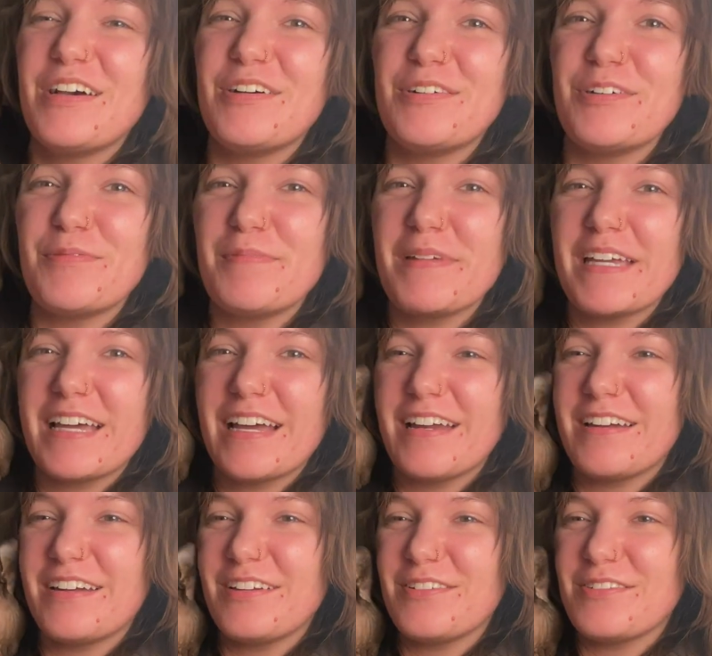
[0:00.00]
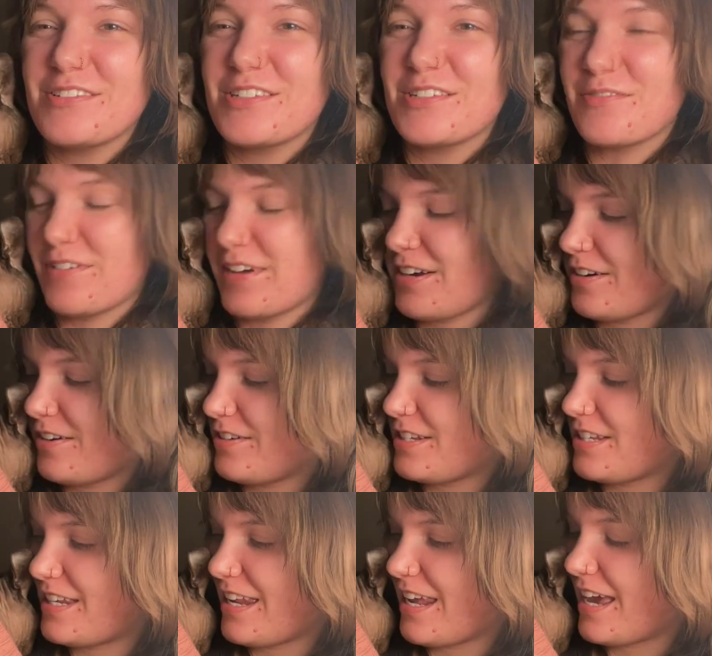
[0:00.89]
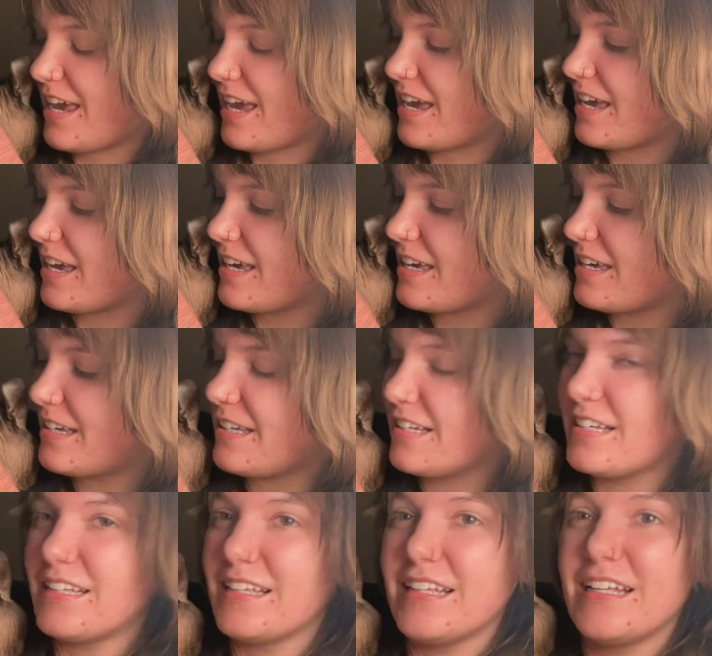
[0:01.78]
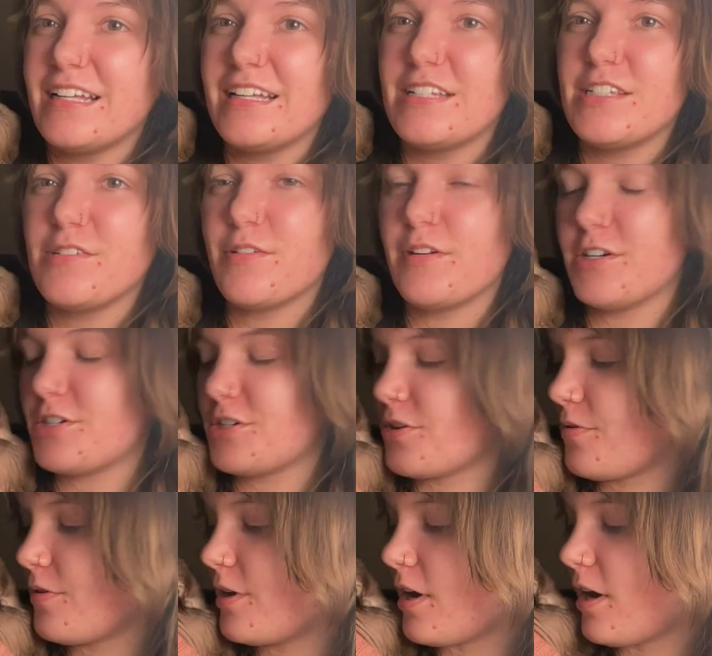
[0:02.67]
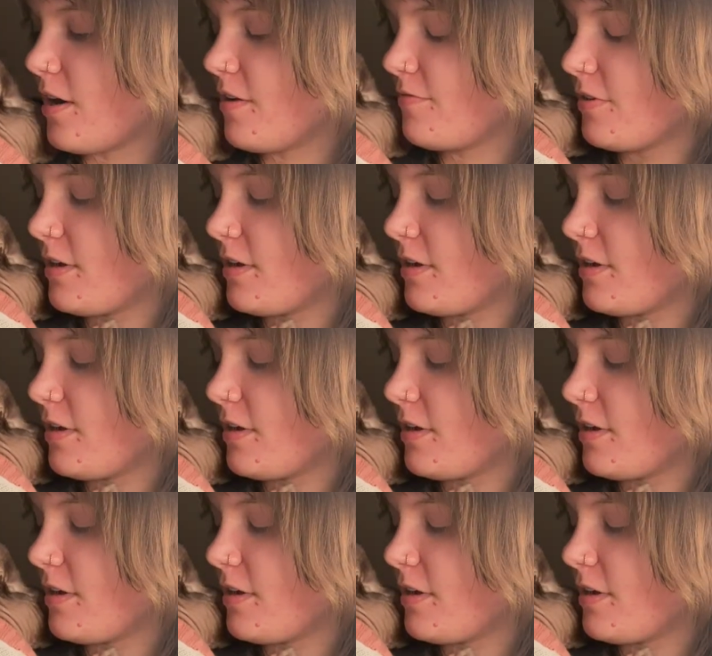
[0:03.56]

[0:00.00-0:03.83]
Omi got a new sweater today. Do you want to show it off,